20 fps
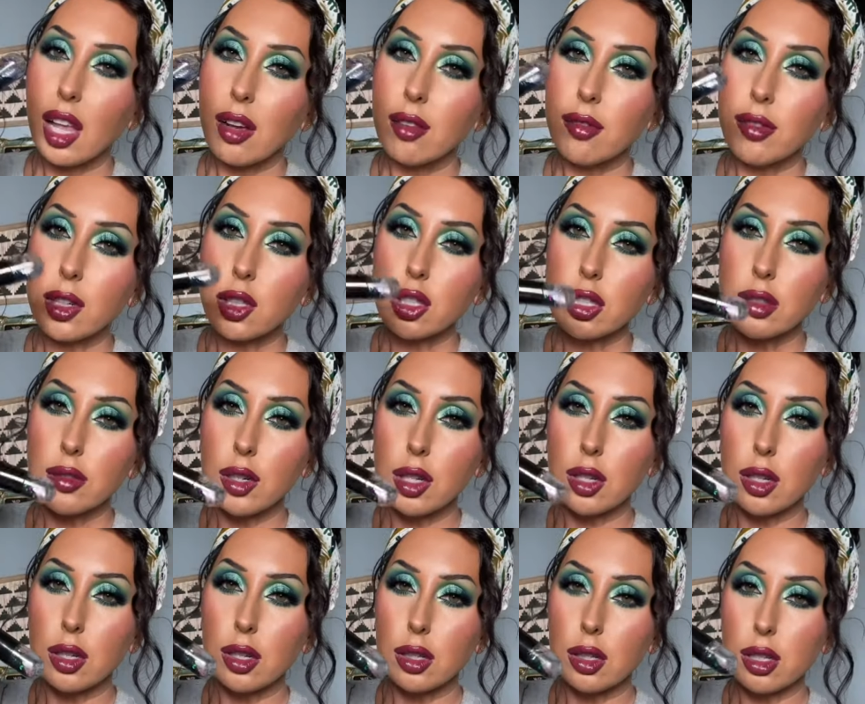First of
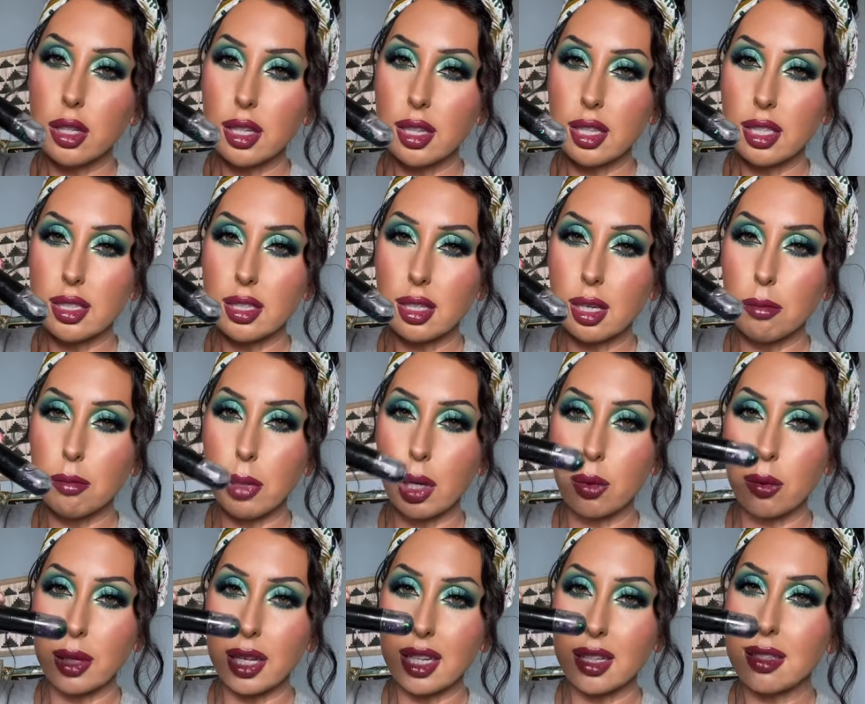all, look at this
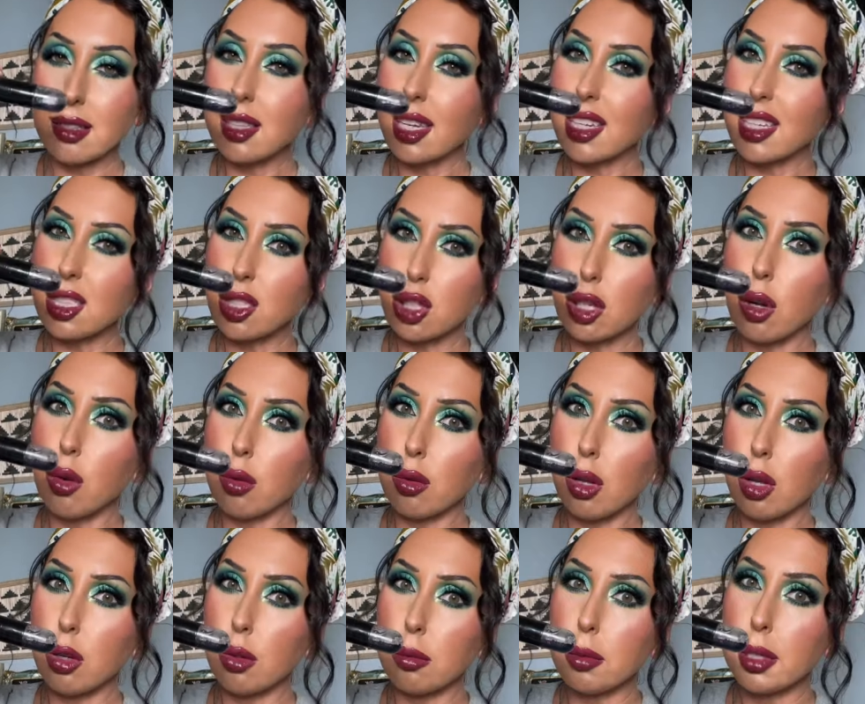component. It's like a snow
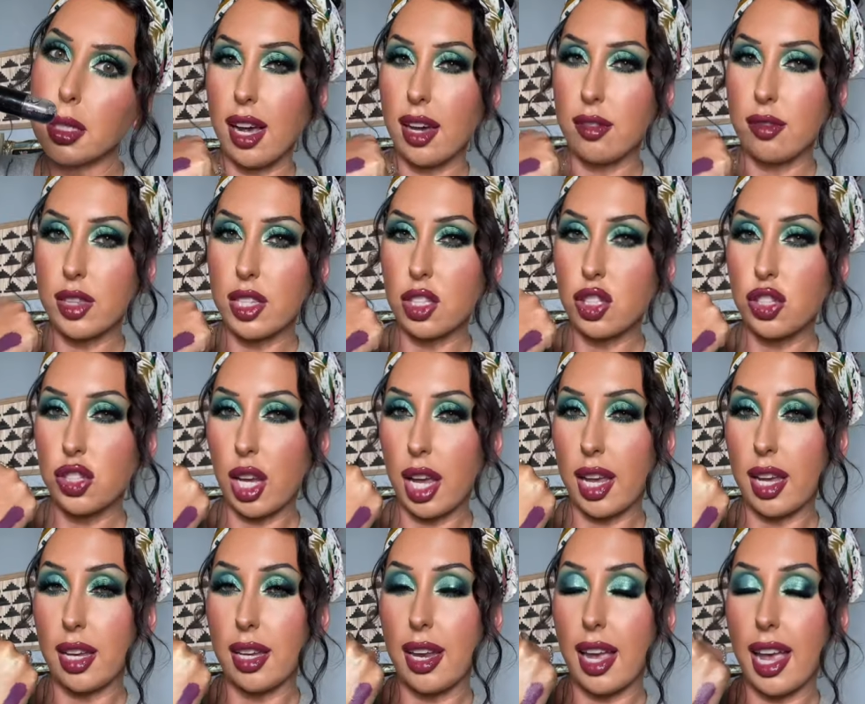globe. I have the
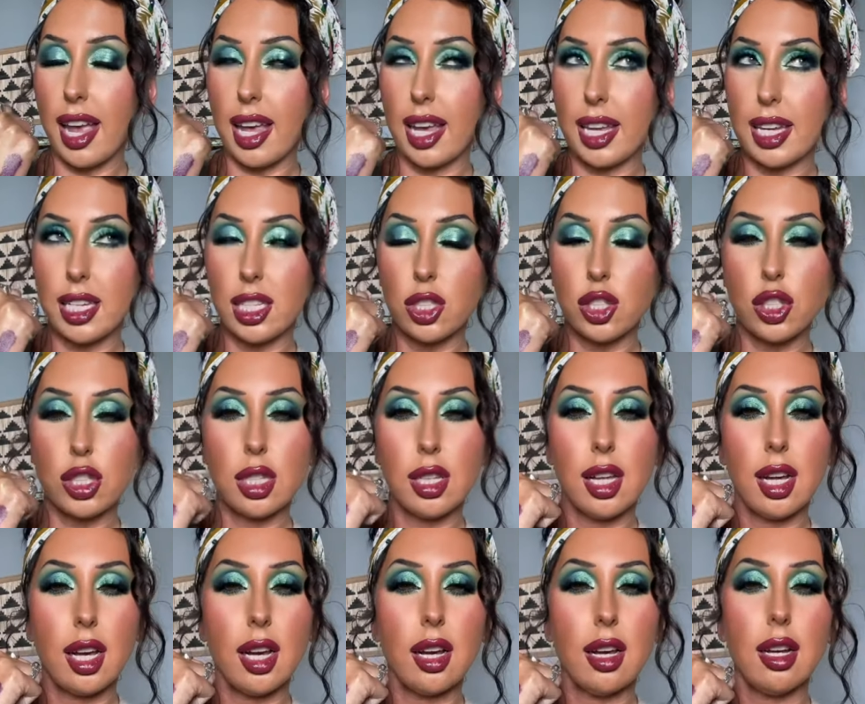shade
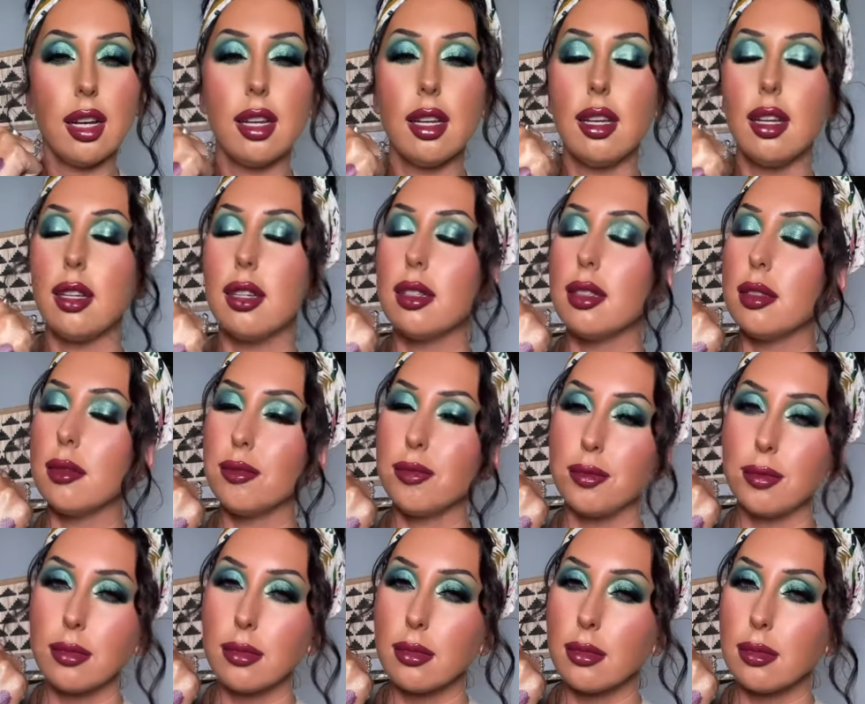Angela.
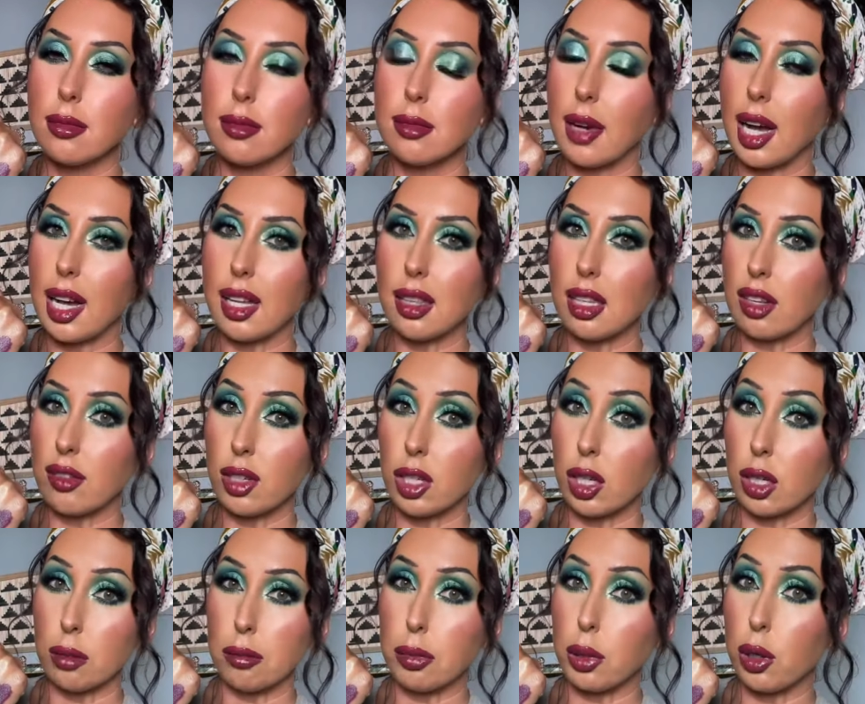I love a
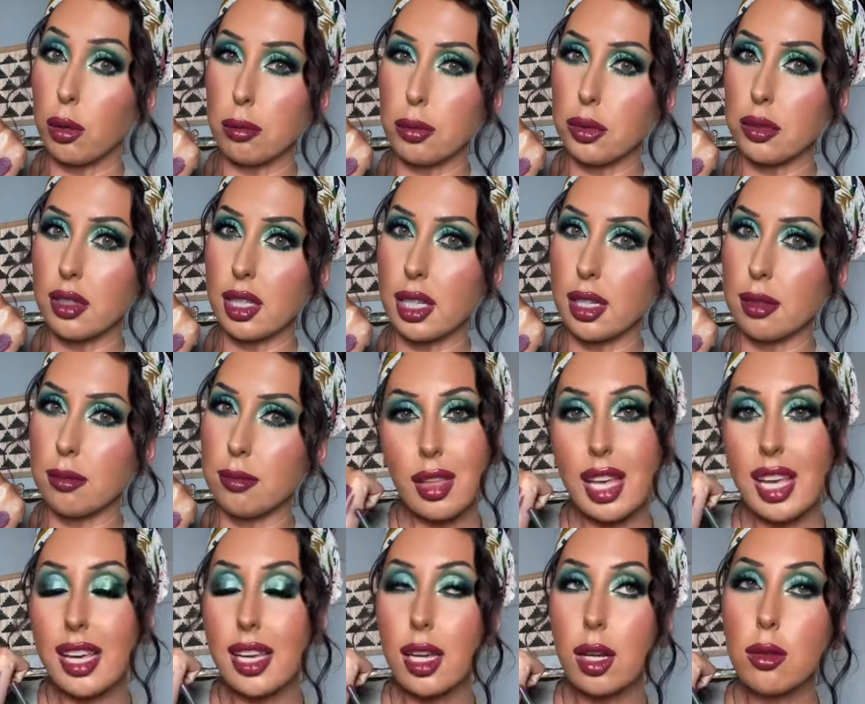good purple lip.
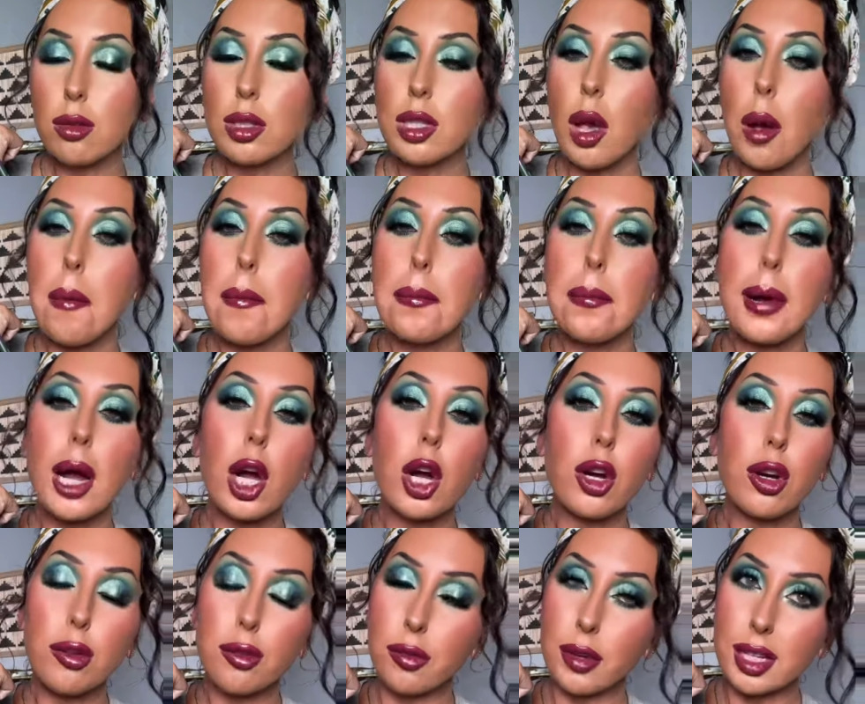It goes
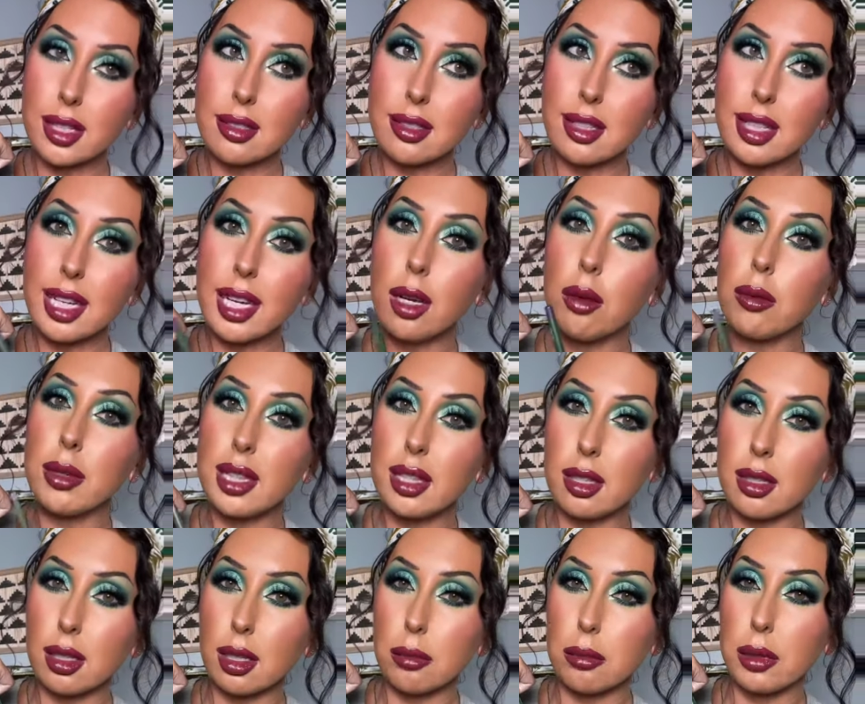perfectly with the
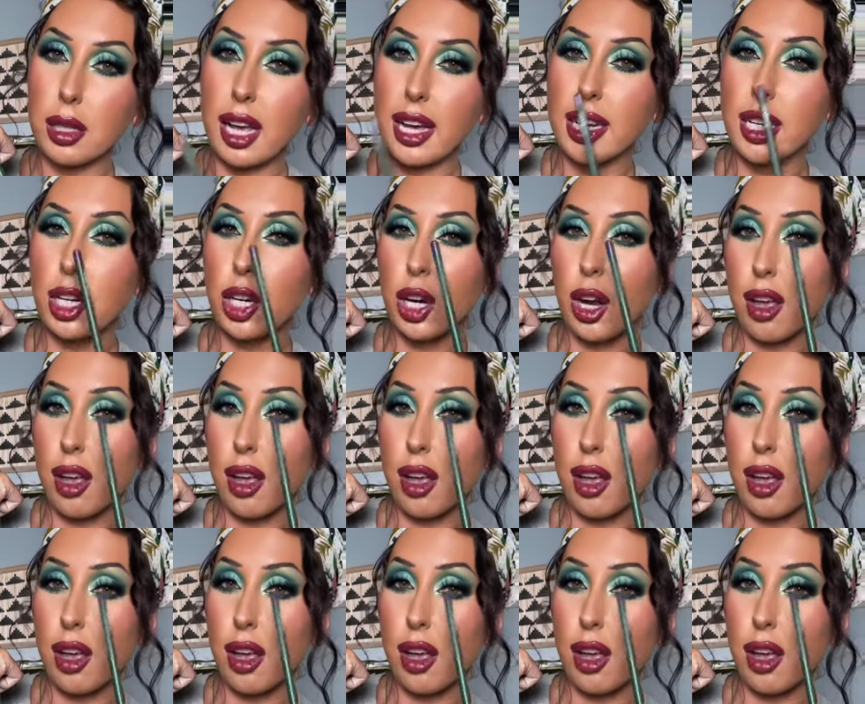lip liner